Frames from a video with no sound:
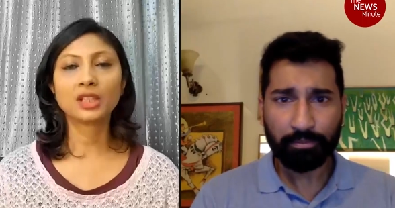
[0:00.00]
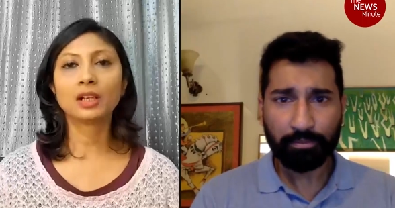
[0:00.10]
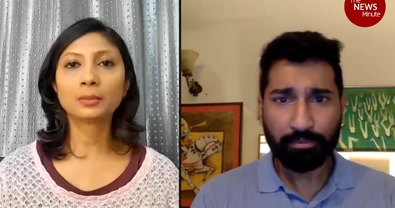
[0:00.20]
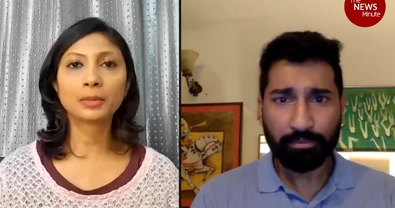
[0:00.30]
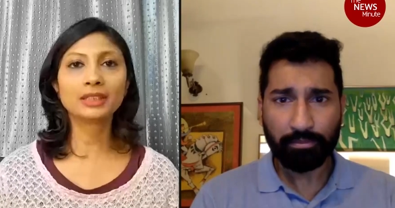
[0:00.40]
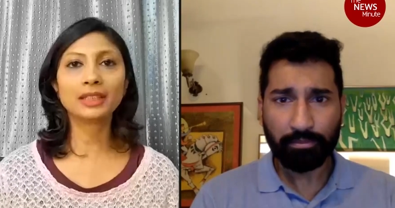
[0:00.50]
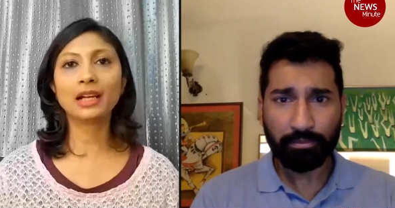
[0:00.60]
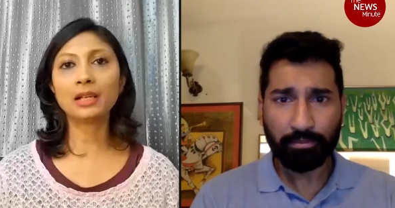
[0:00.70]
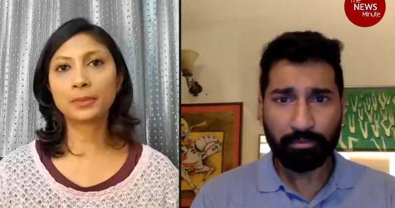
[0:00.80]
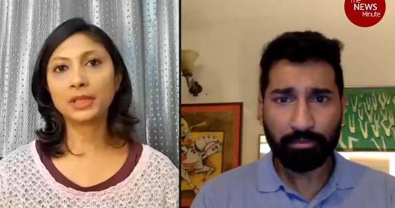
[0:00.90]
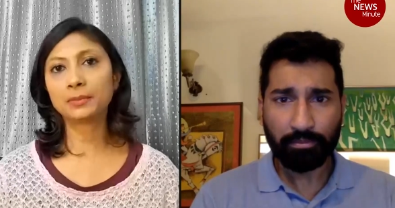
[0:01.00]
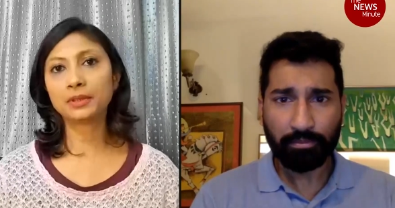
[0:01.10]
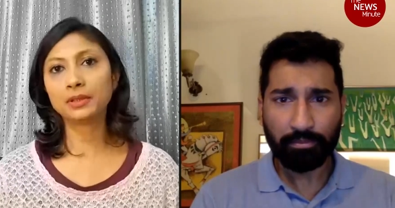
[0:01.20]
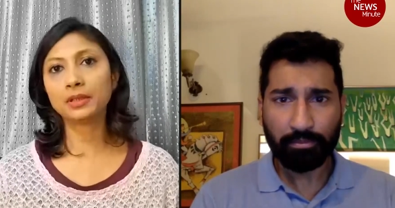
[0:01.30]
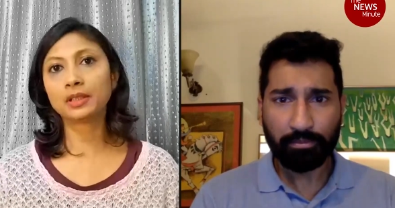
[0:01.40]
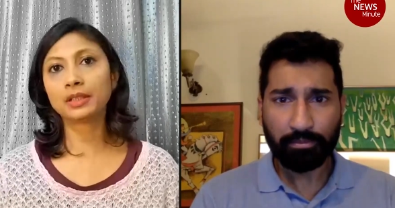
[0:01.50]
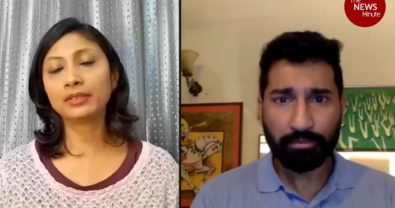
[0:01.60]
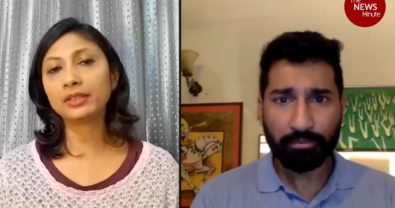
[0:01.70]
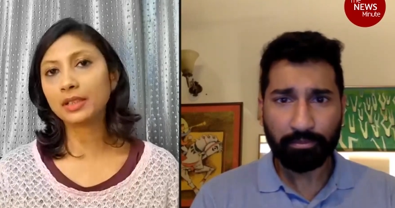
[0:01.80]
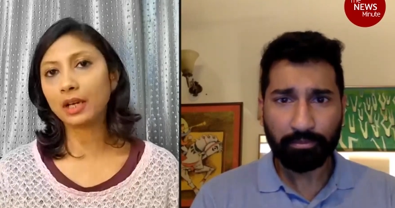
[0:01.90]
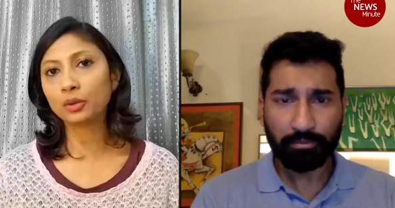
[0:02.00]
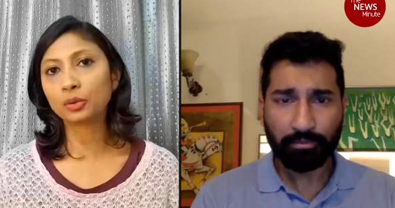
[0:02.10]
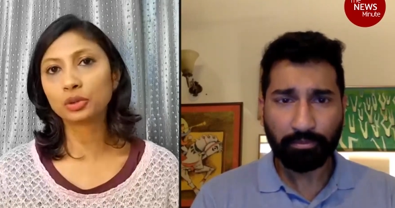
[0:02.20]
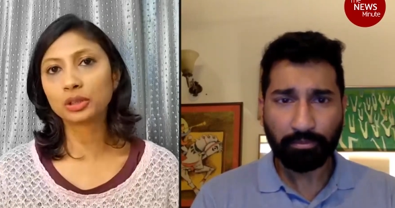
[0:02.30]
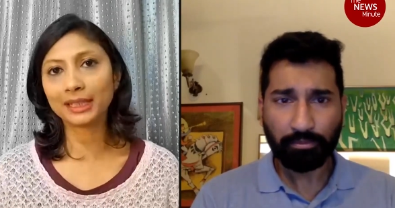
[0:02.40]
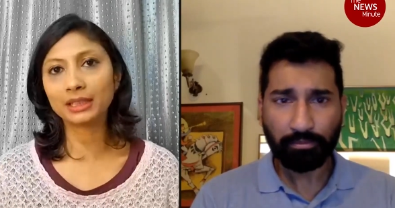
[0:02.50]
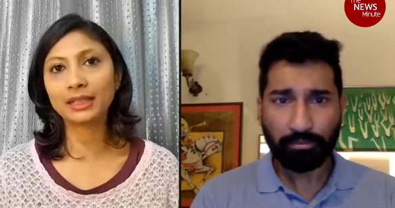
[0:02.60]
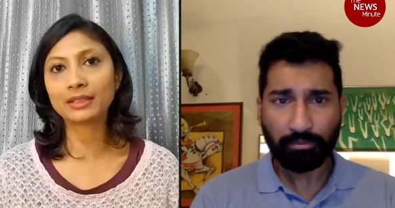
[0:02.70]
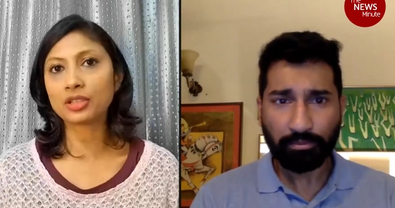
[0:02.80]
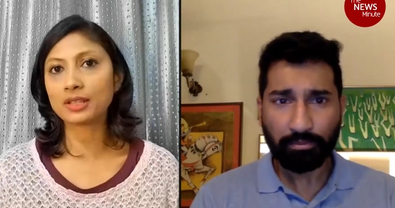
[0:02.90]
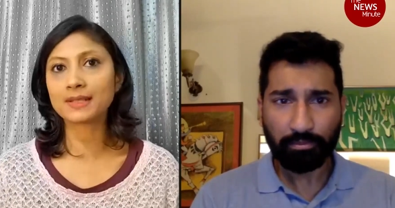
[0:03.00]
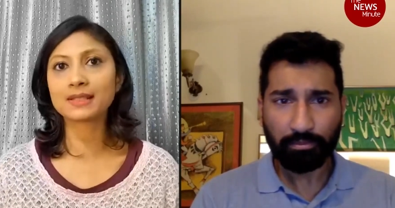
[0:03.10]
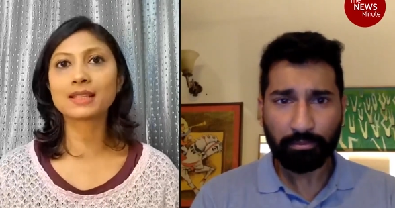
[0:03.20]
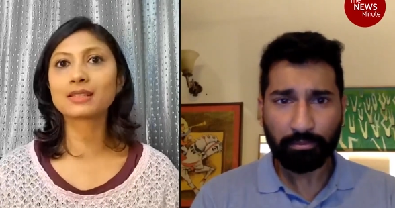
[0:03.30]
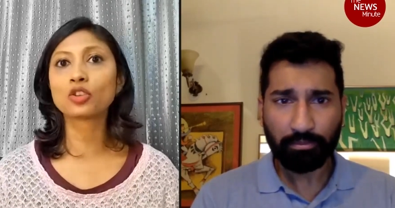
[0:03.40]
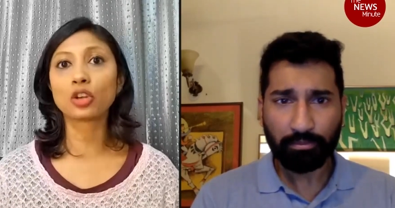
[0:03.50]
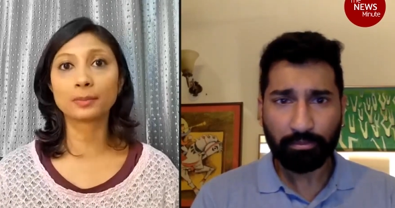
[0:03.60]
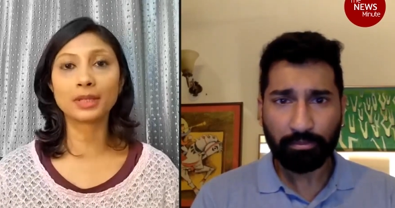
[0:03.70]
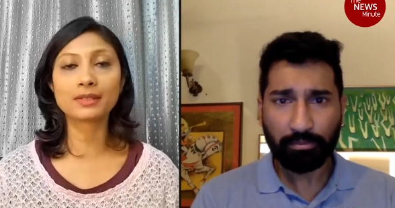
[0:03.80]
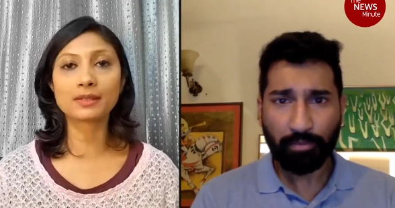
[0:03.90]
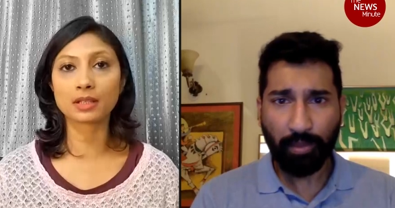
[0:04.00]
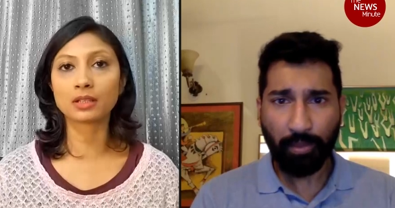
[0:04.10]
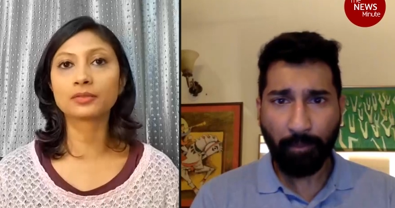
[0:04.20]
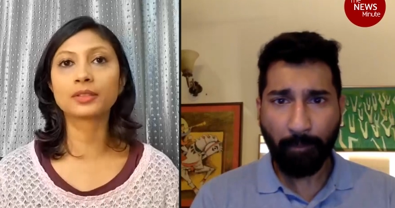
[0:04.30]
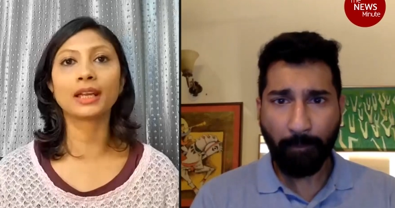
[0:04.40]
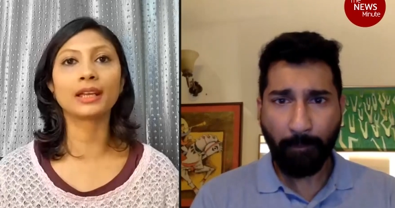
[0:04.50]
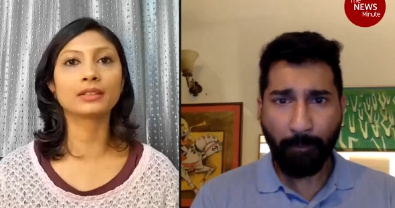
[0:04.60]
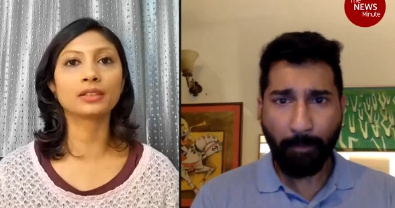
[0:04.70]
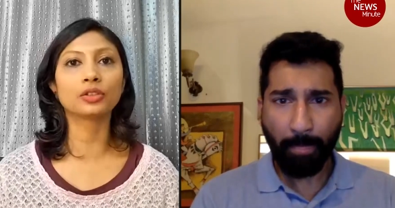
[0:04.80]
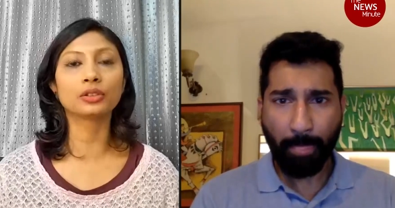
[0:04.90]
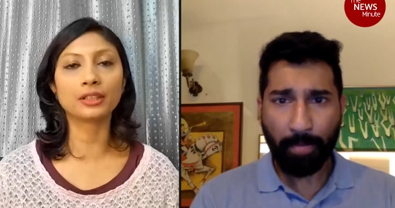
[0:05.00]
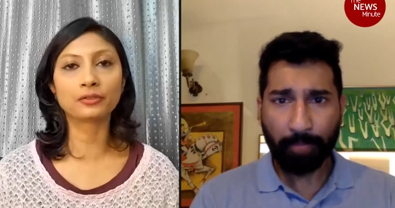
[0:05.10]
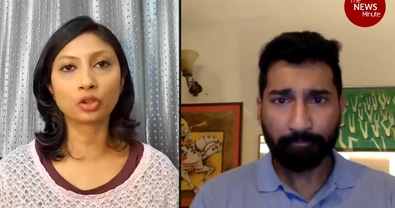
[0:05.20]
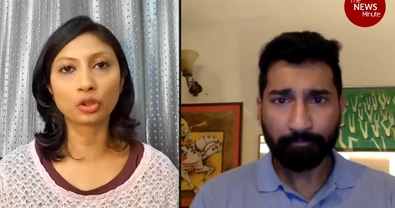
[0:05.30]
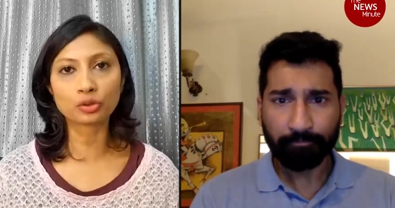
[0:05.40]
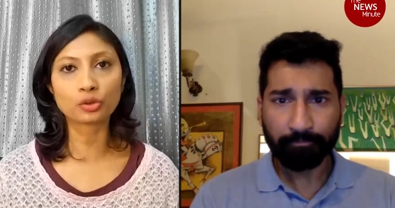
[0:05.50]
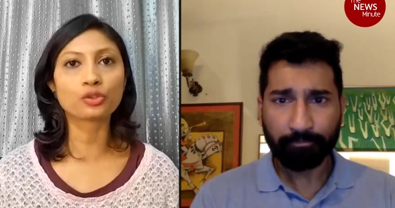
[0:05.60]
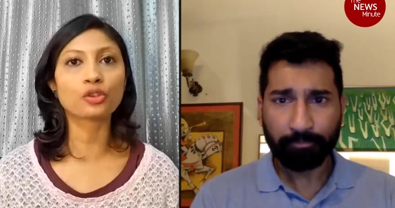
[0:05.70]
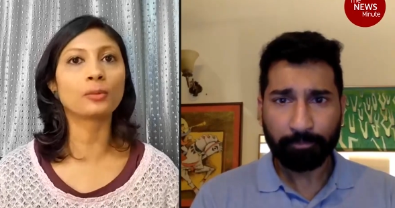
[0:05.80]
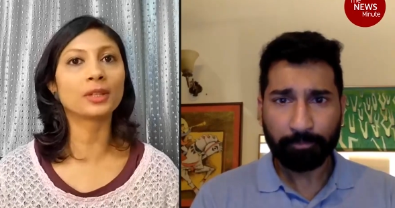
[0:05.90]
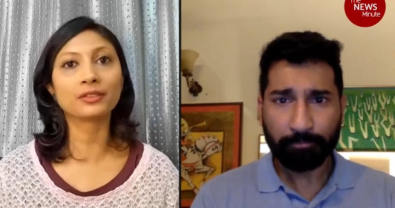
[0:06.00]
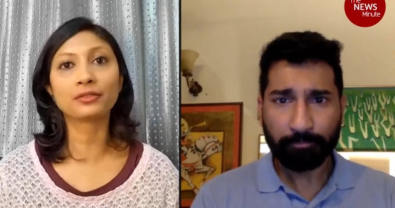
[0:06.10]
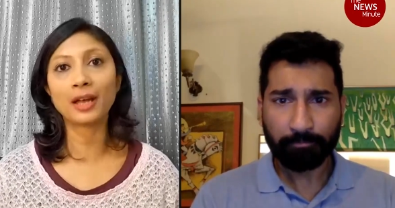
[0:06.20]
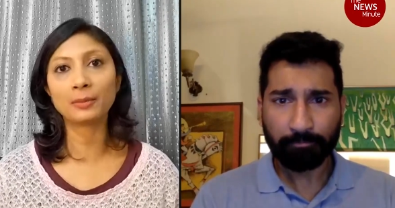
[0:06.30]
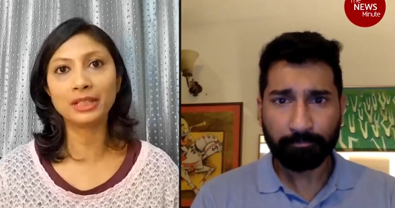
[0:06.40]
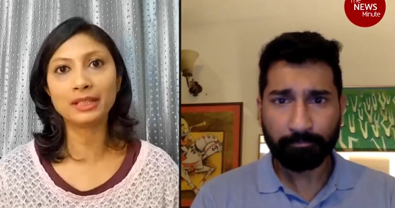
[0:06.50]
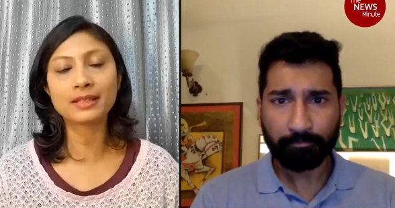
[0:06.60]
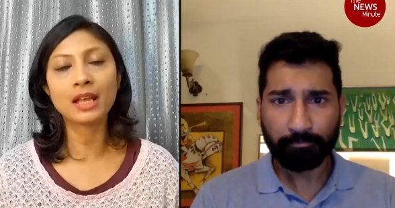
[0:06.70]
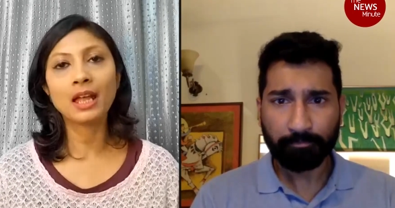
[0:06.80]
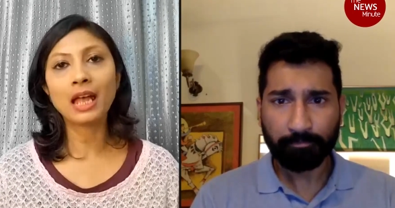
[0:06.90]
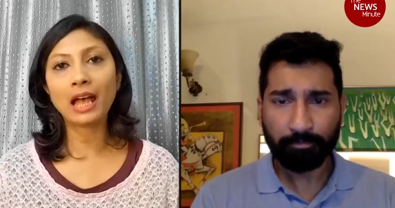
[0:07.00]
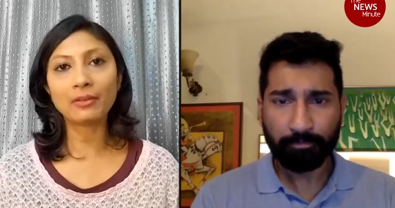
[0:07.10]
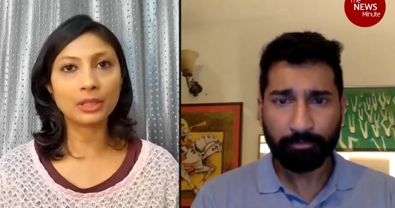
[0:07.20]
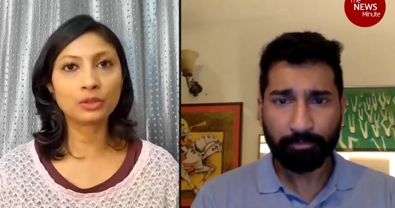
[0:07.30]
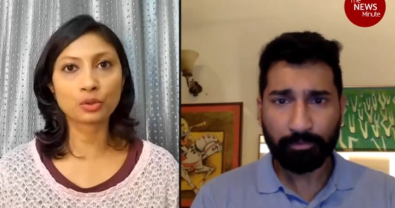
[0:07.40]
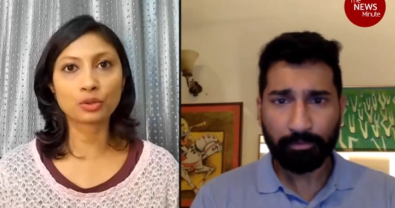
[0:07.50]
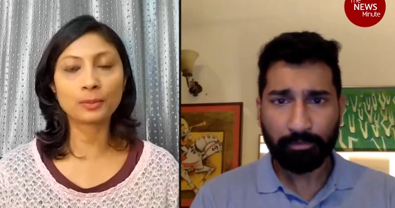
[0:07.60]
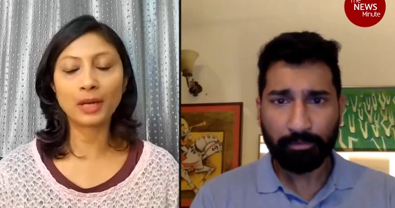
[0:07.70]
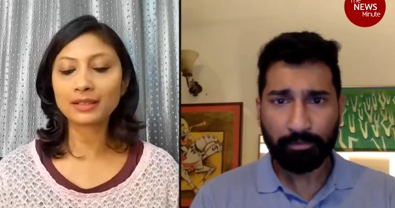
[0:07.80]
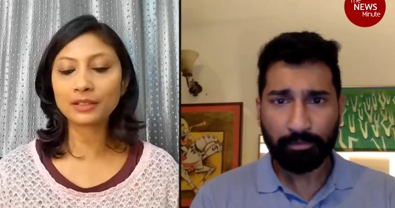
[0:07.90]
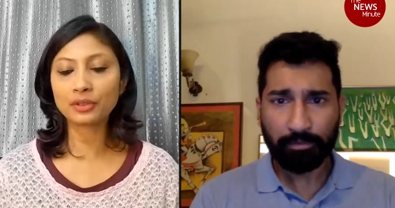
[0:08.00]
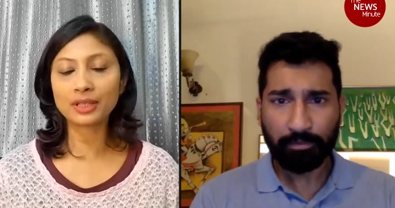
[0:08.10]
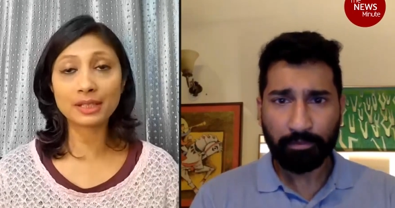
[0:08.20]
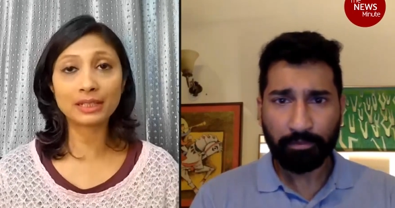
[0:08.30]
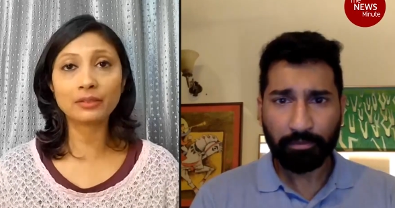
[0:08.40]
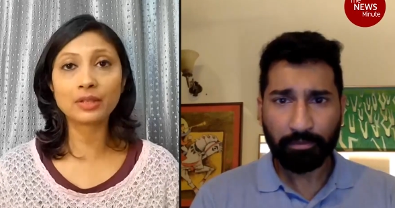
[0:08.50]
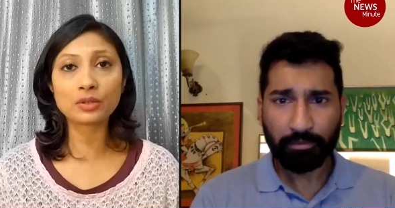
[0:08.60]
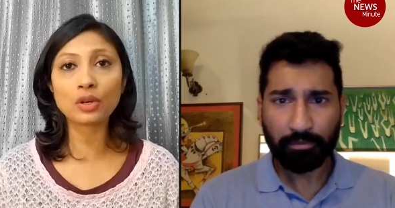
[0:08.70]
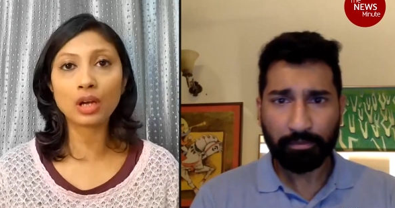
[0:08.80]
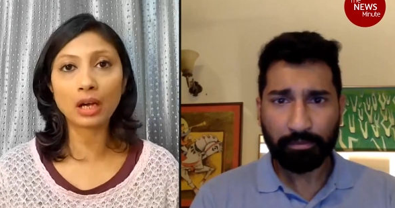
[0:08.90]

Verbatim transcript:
Speaker 1: Uh, but there are people uh, even now who think that justice has not been served and you know they've gone through trauma their families have been torn apart and recently we saw